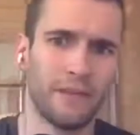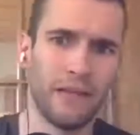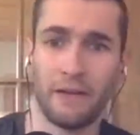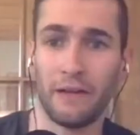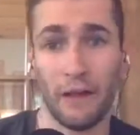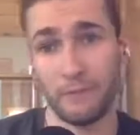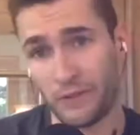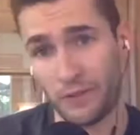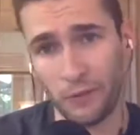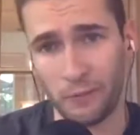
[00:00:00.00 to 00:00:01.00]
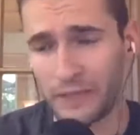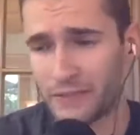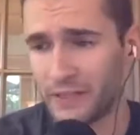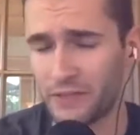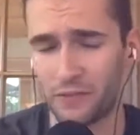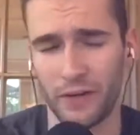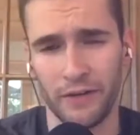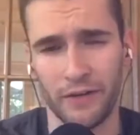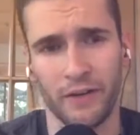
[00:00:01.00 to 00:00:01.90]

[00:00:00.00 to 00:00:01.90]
Yeah, I mean, it only makes sense, right?